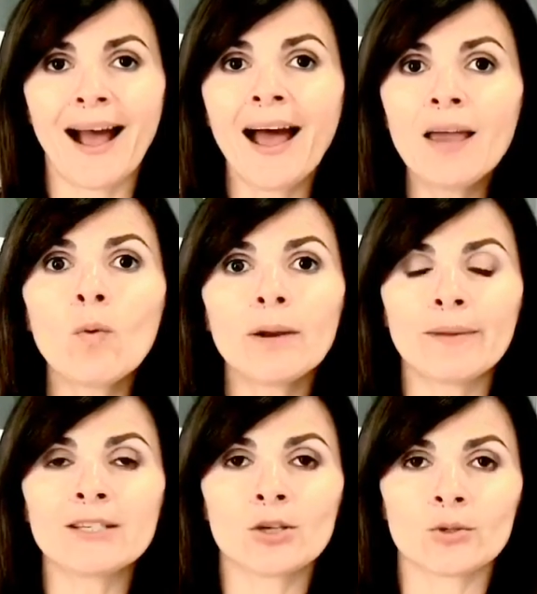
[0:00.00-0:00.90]
I want
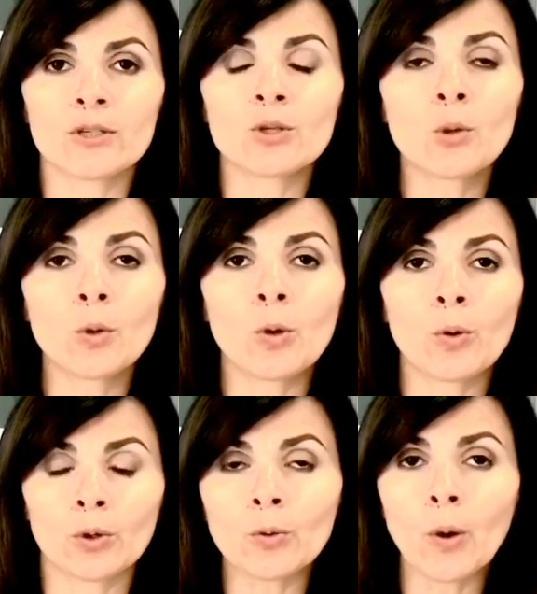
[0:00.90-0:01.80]
my children to
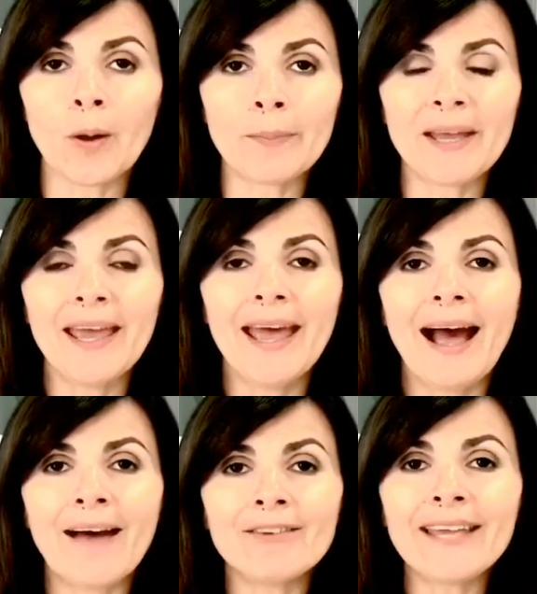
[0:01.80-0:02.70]
grow up
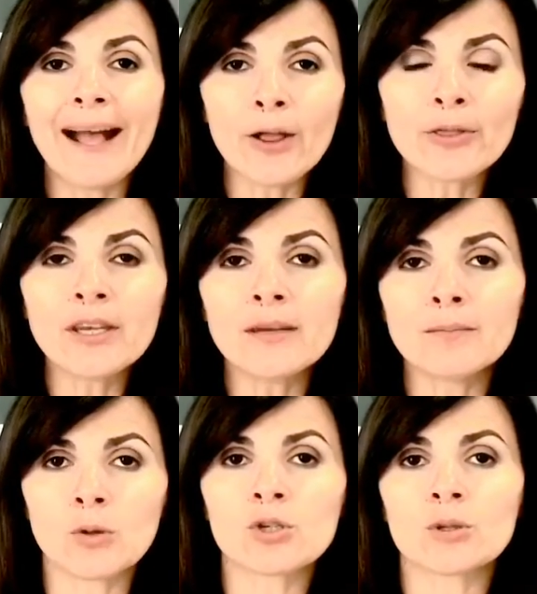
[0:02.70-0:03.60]
having healthy
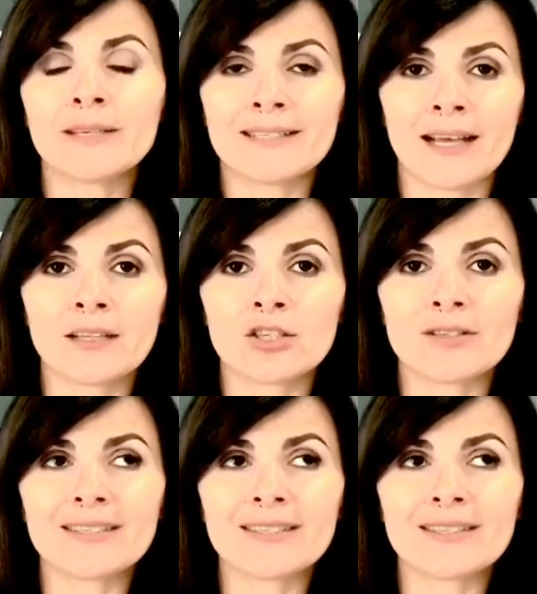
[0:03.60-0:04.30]
emotional intelligence.